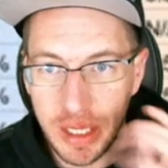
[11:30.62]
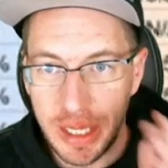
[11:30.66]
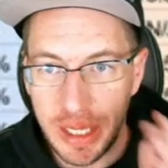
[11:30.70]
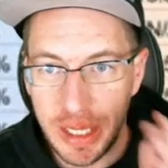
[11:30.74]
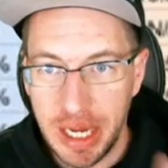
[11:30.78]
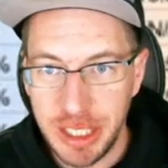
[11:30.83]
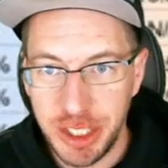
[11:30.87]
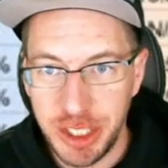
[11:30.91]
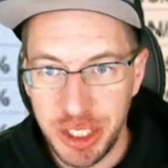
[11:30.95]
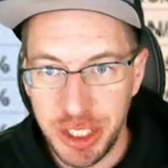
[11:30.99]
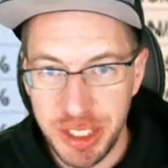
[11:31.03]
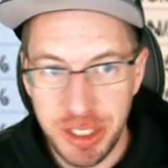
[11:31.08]

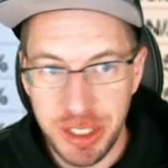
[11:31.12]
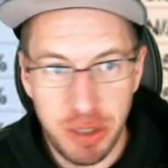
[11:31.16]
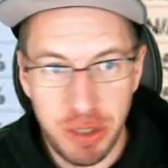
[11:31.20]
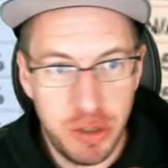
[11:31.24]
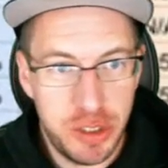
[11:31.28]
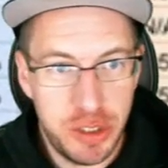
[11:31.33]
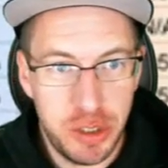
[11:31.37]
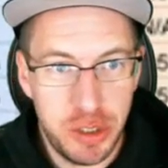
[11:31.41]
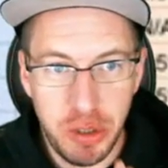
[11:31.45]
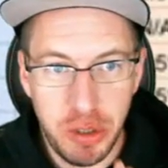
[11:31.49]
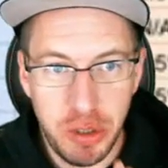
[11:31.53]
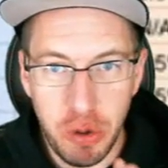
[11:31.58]
Gotcha. So
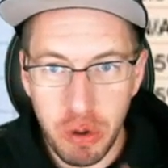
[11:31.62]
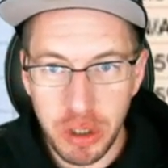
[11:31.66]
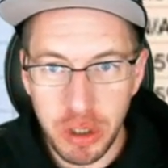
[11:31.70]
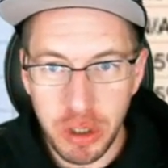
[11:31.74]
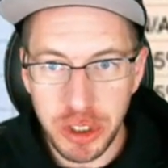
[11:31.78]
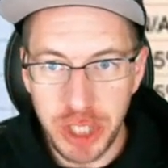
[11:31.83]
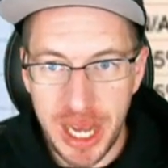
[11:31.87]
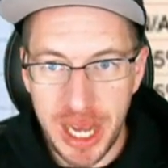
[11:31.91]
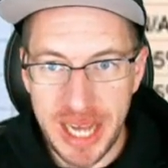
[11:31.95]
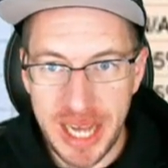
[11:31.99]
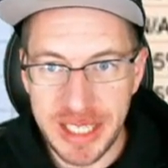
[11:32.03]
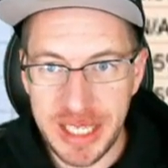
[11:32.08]
so your
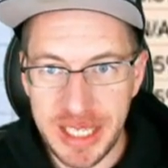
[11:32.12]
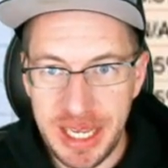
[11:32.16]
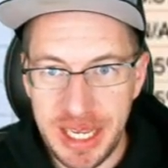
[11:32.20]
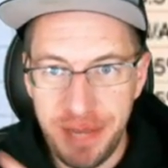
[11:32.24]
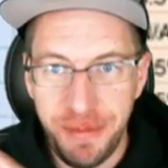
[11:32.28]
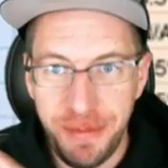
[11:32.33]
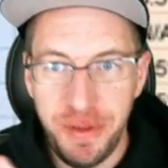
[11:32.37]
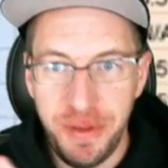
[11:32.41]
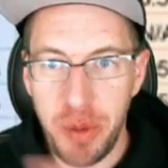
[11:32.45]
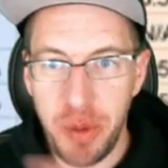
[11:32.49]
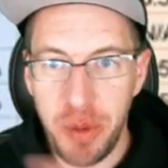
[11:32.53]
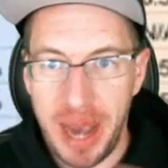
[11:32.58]
jacks,
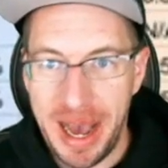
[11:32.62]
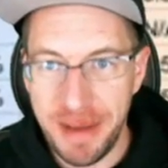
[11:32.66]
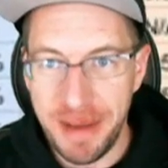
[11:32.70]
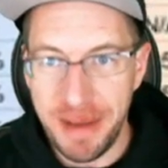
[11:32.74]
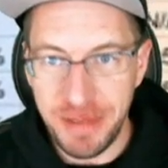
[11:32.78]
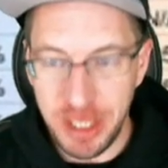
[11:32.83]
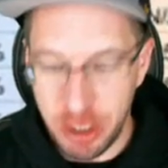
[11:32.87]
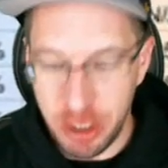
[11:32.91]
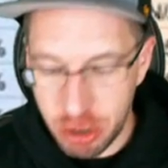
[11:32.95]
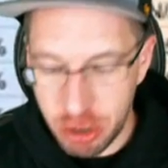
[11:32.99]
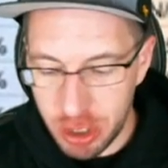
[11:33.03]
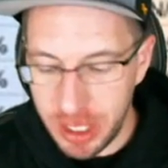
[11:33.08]
if you
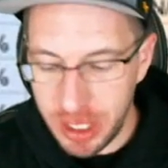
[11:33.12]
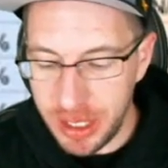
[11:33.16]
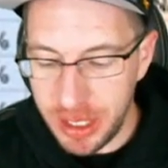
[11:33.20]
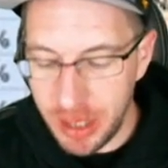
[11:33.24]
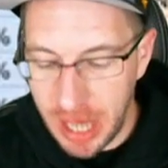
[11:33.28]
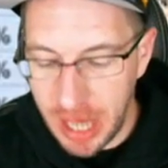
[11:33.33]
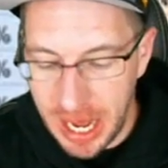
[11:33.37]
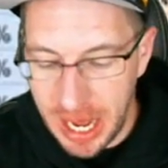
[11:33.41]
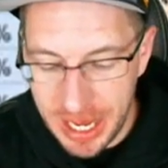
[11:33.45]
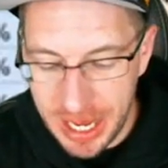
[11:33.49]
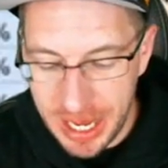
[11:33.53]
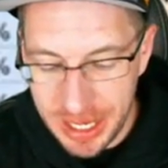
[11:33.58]
have the
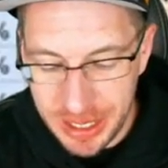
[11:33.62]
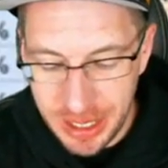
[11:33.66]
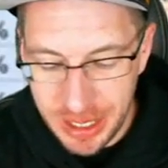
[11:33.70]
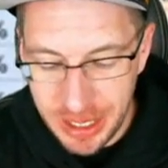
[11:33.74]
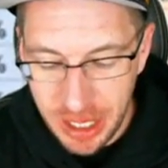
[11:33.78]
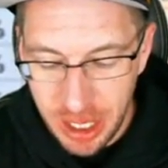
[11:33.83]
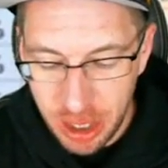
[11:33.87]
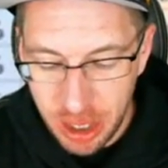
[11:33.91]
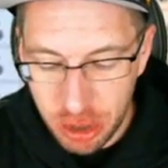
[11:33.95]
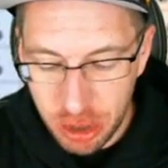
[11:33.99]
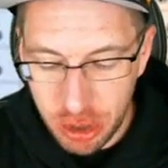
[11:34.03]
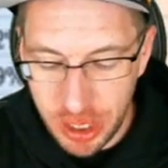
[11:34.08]
crit uh,
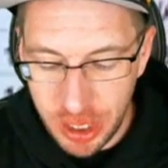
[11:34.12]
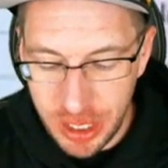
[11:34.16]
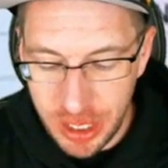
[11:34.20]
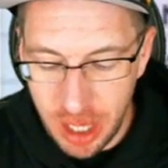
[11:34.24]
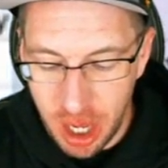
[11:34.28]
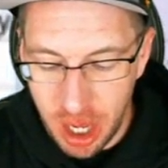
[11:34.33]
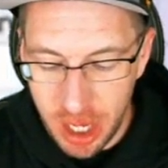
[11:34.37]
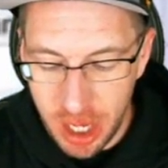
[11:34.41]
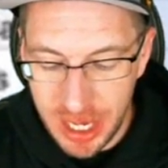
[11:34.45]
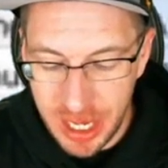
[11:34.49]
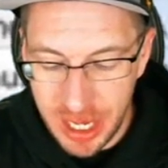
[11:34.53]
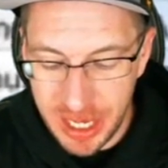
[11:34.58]
crit
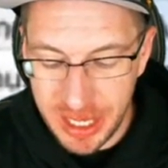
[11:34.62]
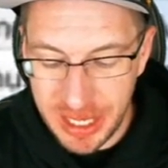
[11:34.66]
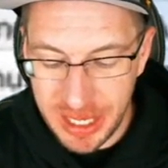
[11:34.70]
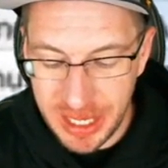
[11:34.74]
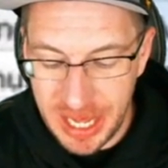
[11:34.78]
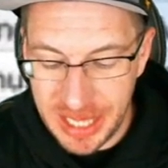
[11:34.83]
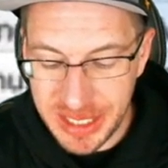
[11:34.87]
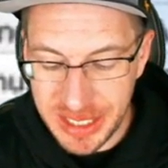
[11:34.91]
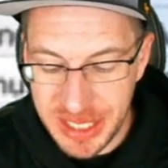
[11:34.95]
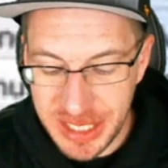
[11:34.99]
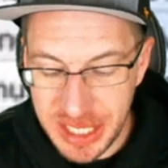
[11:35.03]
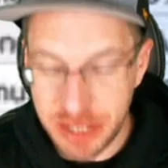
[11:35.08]
on, uh,
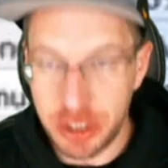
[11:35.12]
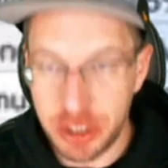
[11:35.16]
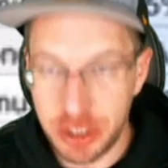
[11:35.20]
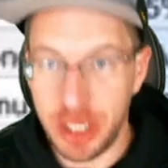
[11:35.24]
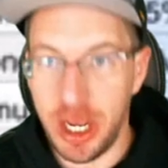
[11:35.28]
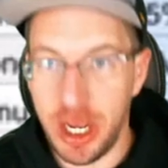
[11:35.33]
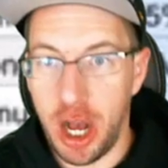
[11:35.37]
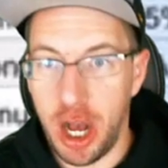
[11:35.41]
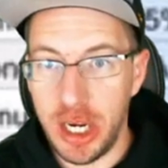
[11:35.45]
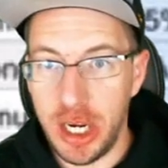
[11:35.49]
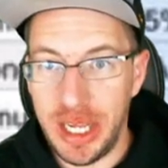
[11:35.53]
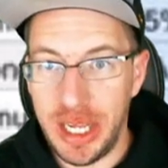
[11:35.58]

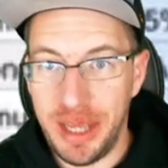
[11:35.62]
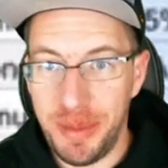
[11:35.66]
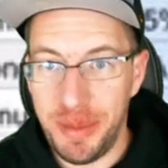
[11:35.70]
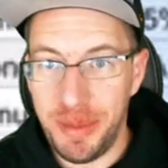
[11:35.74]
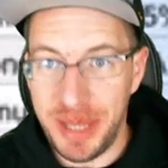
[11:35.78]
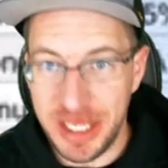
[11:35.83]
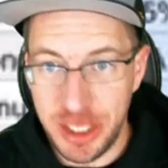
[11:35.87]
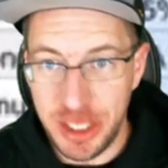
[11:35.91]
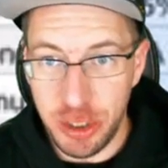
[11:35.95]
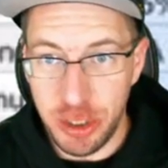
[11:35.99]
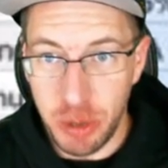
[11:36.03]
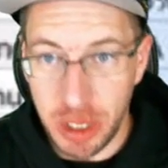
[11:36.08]
accessory on him
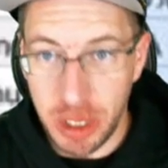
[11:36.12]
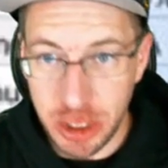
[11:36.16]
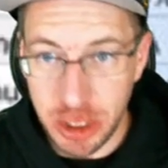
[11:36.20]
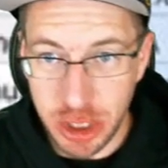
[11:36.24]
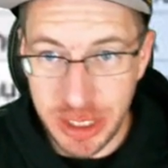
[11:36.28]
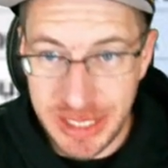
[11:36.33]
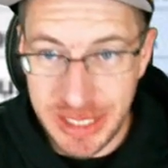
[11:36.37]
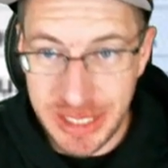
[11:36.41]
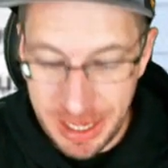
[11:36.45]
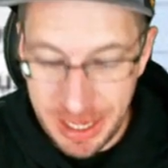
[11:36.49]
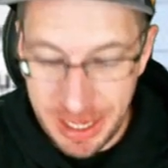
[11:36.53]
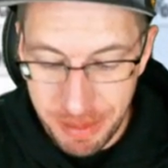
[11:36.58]
and
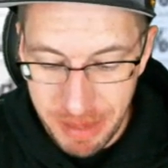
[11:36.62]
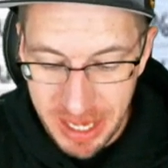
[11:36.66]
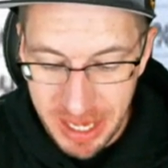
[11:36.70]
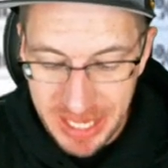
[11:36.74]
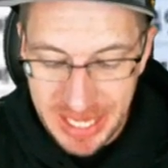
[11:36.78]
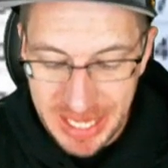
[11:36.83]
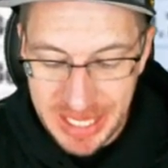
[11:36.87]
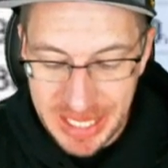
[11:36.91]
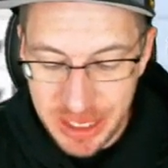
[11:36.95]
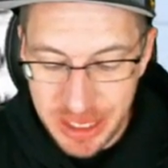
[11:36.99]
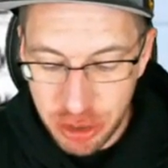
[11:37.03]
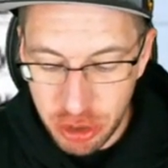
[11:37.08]
210
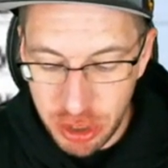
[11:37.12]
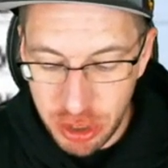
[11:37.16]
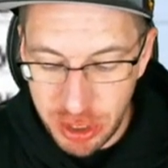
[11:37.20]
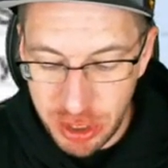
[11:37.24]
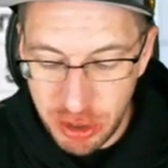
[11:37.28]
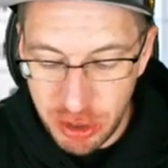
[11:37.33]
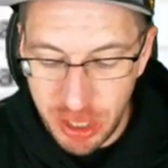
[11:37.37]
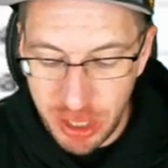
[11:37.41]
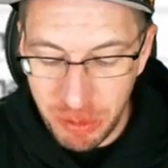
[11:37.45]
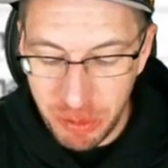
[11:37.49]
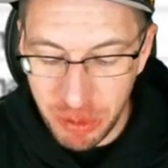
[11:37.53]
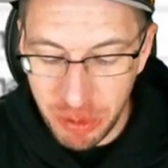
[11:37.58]
might, his
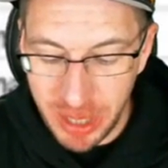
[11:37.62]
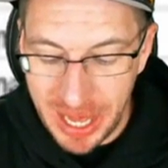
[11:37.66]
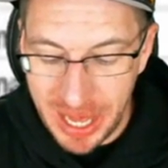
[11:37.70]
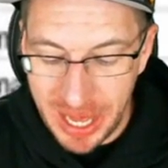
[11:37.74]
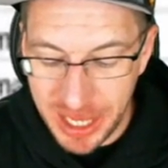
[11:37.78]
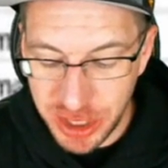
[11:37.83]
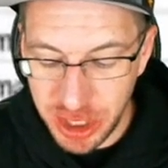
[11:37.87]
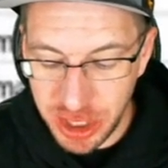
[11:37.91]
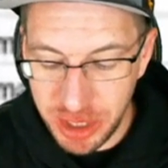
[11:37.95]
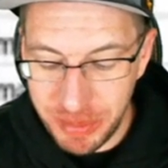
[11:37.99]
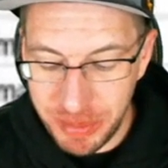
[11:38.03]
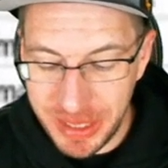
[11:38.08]
crit rate will
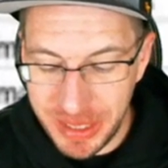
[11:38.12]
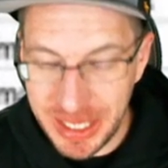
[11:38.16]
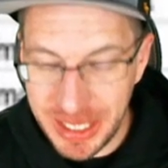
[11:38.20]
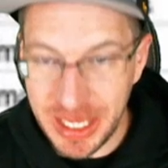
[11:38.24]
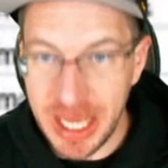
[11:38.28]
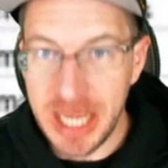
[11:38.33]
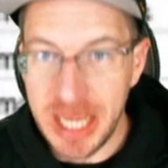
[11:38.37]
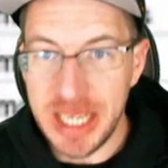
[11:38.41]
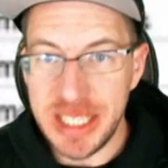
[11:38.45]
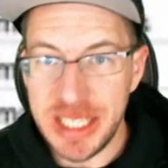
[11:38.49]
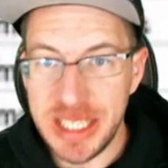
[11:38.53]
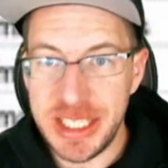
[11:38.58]
actually
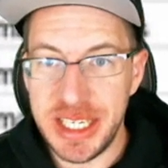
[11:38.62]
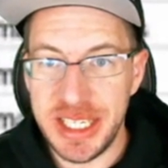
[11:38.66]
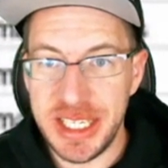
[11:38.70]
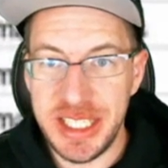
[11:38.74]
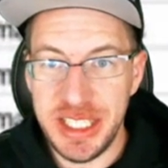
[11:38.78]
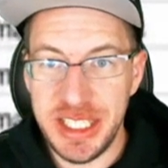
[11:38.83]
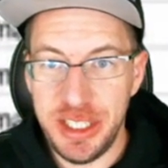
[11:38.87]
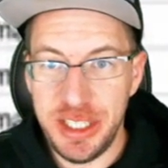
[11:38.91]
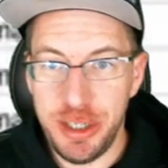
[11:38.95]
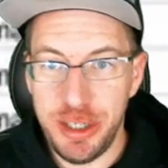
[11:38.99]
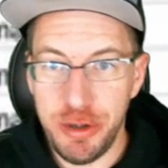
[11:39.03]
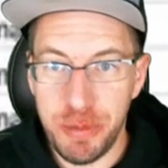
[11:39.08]
be
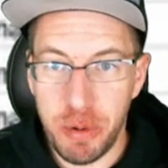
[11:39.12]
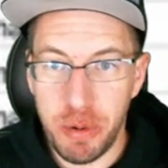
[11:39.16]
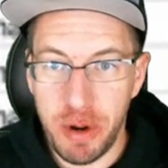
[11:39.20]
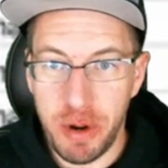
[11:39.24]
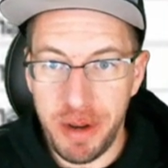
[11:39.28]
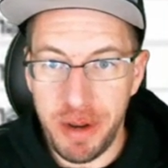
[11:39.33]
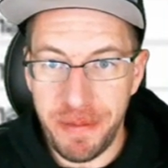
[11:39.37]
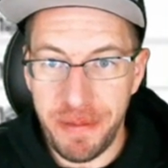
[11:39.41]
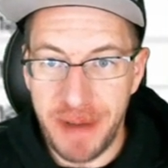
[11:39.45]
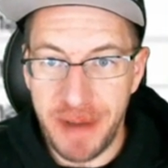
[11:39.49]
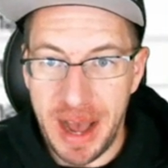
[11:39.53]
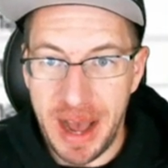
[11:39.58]

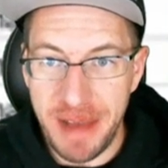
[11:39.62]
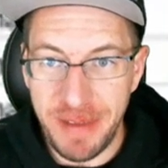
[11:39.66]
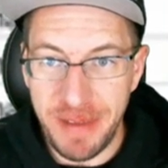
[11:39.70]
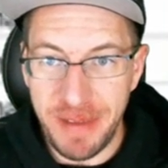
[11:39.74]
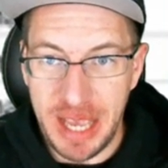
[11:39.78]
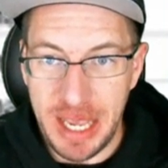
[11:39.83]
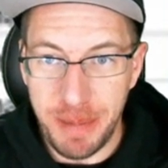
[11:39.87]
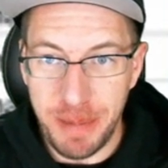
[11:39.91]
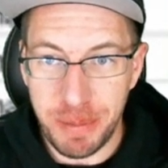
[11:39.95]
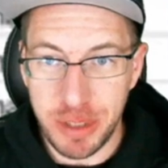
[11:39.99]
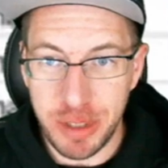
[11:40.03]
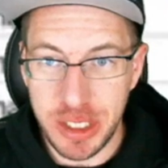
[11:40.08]

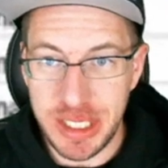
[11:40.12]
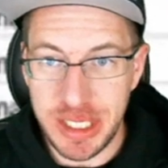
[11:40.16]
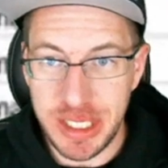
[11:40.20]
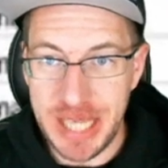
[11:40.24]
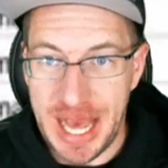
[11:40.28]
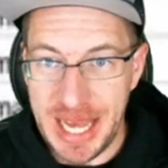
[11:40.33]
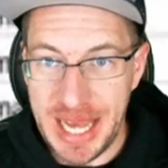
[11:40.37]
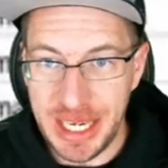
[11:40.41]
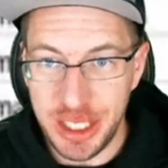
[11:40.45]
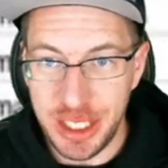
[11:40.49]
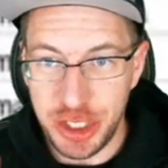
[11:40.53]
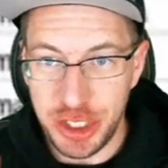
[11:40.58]

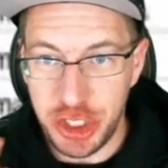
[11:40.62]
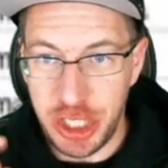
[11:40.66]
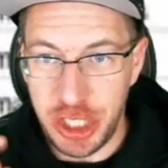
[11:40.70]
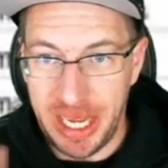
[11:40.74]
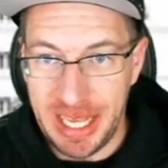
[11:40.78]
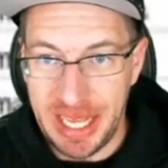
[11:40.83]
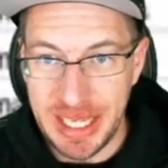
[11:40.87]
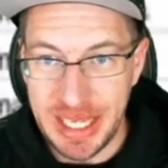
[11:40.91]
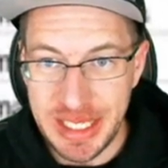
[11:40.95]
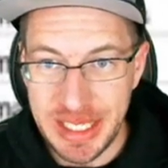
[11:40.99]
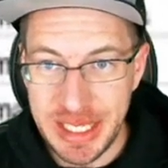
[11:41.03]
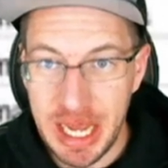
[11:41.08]
62.58%
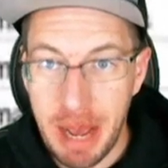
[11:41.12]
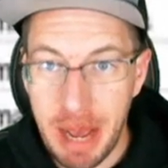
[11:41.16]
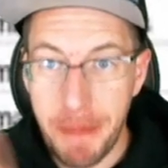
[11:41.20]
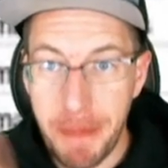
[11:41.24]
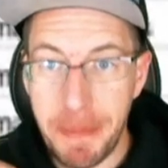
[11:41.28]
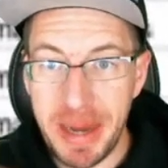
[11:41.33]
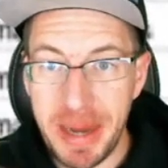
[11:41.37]
chance.